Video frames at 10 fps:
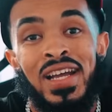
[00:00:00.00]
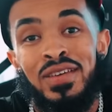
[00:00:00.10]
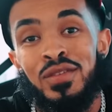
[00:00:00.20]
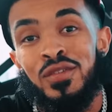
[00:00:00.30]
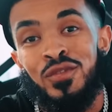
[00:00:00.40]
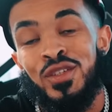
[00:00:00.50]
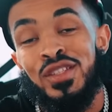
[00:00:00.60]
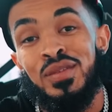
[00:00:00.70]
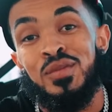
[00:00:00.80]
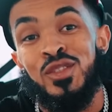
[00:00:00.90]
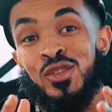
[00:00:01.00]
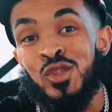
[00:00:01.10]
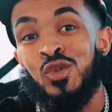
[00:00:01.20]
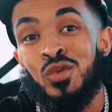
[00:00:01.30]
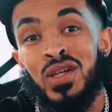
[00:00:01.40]
have the freedom to
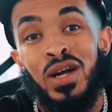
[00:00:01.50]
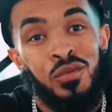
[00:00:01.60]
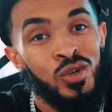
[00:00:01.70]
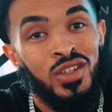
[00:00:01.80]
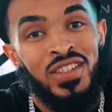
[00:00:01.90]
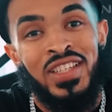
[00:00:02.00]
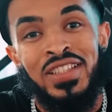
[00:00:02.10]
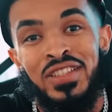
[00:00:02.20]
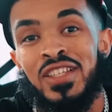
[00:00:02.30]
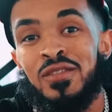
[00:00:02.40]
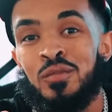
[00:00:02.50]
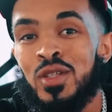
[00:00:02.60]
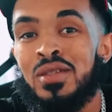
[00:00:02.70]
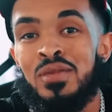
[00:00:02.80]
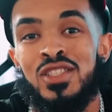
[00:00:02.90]
do what I want and live
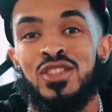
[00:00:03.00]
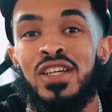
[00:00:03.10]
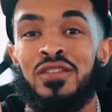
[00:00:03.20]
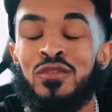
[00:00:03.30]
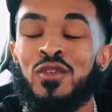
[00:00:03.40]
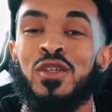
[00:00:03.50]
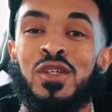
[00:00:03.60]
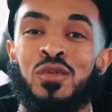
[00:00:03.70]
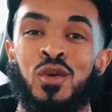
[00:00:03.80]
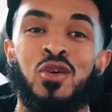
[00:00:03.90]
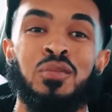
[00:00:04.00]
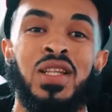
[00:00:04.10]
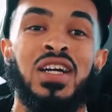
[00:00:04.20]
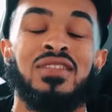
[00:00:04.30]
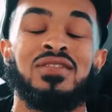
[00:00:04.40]
pretty much a free road
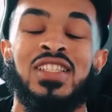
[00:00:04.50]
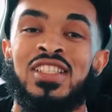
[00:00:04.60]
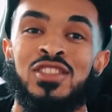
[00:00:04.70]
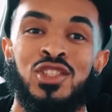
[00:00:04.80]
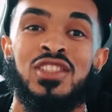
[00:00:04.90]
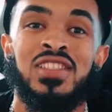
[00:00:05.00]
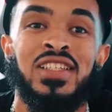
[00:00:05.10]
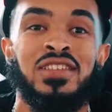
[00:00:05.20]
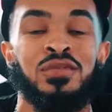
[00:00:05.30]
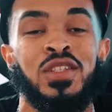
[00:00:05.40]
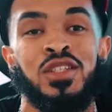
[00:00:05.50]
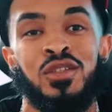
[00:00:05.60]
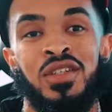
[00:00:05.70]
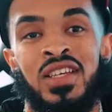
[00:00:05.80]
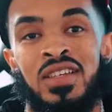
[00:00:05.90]
life, just like a video
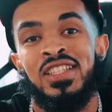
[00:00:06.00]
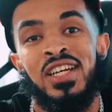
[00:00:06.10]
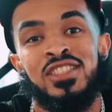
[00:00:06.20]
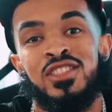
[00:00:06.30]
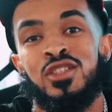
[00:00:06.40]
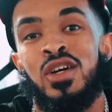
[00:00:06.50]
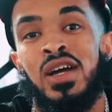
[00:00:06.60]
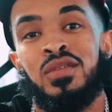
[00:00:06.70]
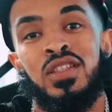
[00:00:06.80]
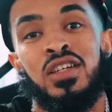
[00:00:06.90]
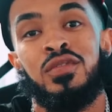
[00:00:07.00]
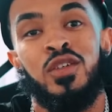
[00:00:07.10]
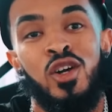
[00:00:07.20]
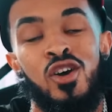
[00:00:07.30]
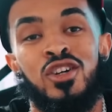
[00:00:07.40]
game. Now, I still have a love for
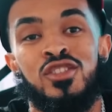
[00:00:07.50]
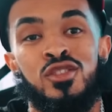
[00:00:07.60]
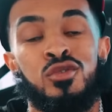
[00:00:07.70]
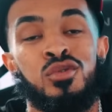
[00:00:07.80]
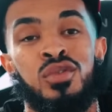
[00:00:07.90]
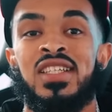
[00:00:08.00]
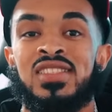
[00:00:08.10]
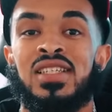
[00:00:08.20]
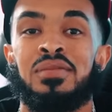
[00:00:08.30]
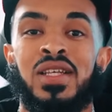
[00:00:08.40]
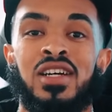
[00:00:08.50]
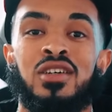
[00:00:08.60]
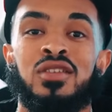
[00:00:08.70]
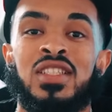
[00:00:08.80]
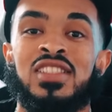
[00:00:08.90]
cars too, except
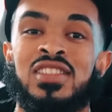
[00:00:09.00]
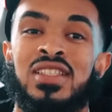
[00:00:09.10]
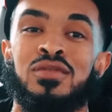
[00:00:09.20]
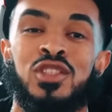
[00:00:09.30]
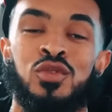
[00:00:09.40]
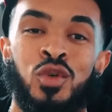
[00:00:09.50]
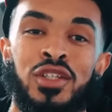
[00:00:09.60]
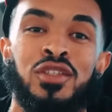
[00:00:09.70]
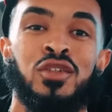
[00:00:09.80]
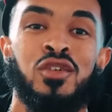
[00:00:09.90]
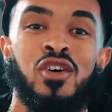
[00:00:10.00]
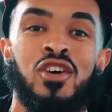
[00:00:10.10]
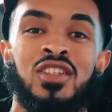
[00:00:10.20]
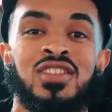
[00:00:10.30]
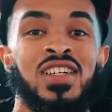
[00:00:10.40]
now, instead of just working on
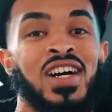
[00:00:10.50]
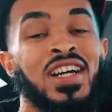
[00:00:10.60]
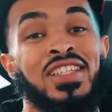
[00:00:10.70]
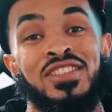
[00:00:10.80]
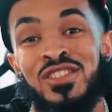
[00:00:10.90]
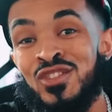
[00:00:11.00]
cars, I get to